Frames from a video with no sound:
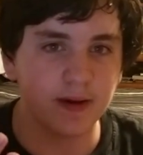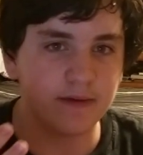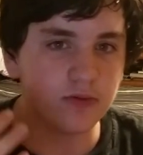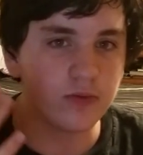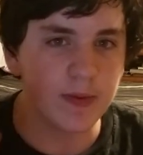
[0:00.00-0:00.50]

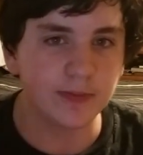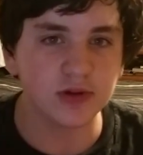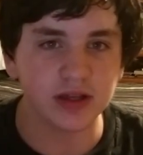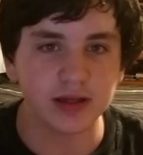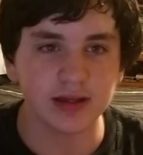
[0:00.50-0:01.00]
I've heard
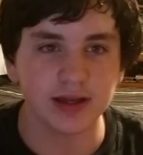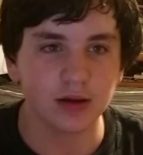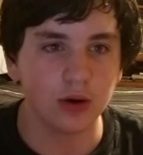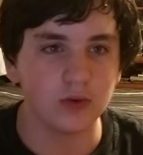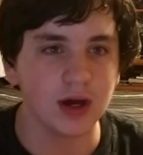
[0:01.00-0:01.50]
people say, like,
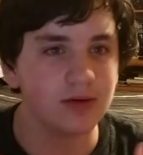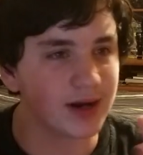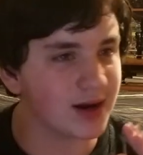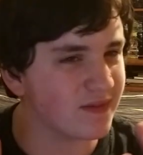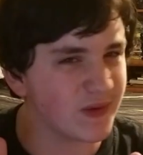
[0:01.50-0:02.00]
oh, I
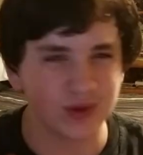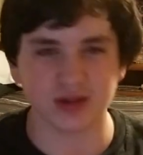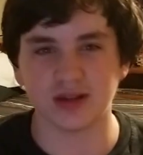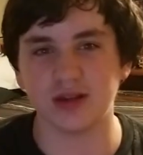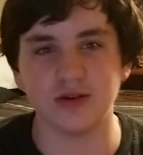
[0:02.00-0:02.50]
don't care if it
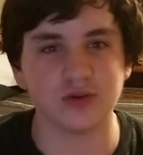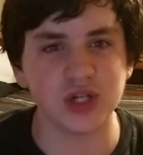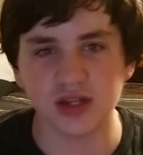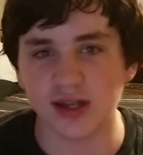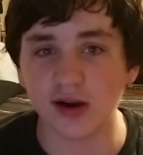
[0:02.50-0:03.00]
looks, you know,
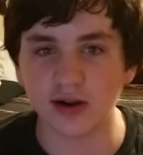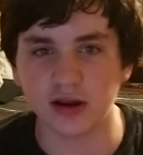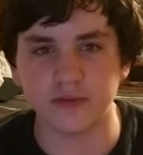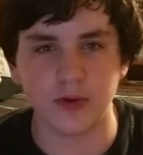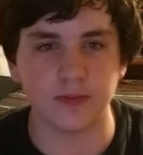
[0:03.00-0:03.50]
cheesy, I don't
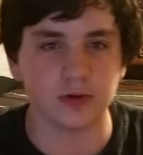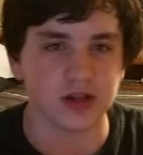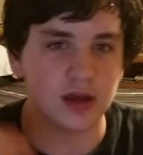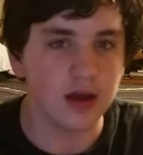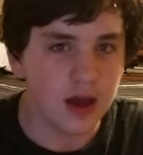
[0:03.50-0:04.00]
care if people
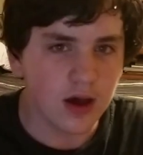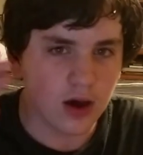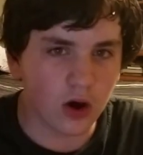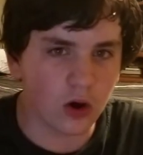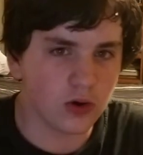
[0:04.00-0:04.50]
say,
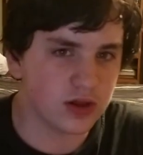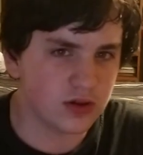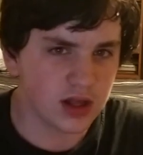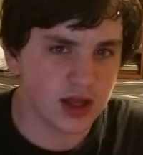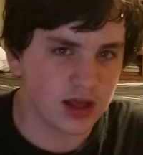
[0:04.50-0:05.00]
oh,
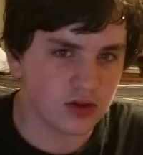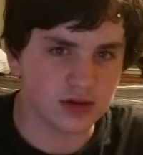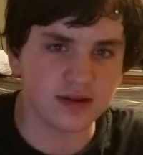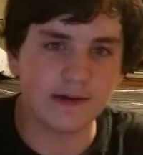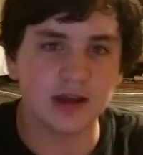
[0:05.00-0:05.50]
it
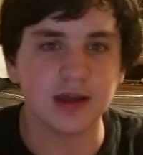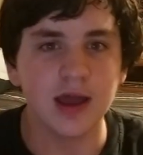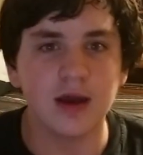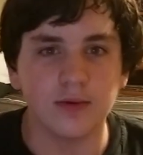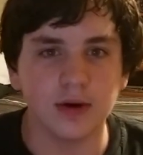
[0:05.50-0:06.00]
looks fake.
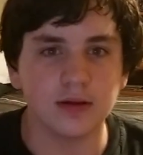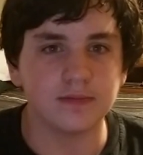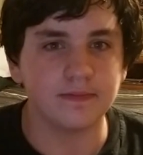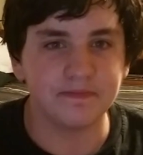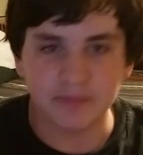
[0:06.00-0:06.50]

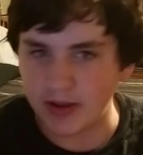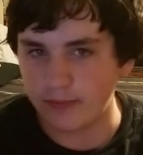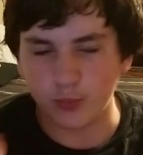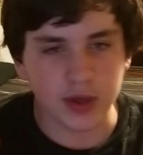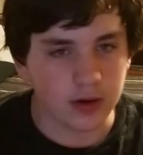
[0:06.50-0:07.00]
Well,
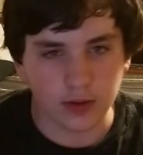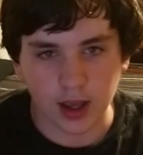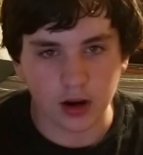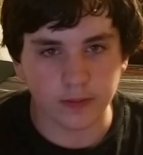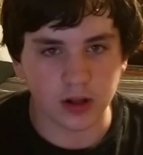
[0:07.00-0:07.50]
we don't
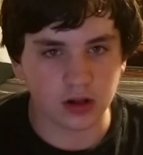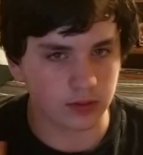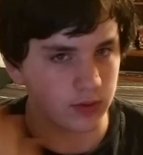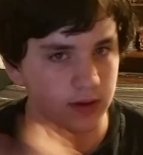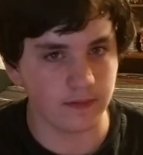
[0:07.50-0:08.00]
care
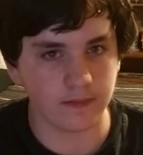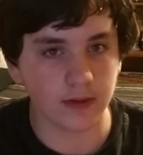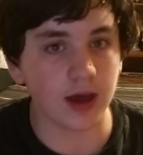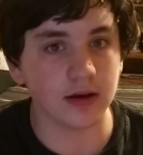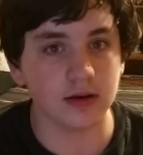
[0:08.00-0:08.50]
because we've
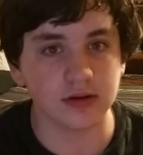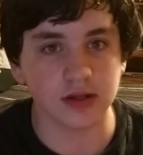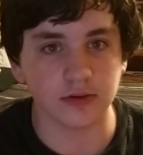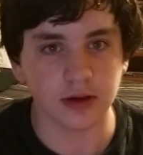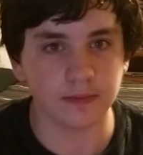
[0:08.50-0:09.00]
gotten
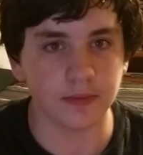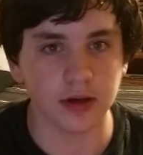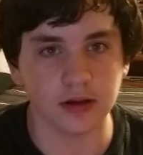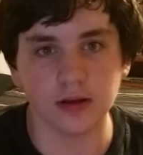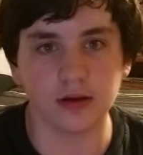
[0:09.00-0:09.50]
used to it,
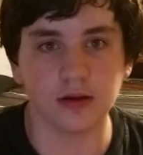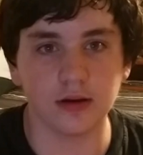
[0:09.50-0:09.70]
but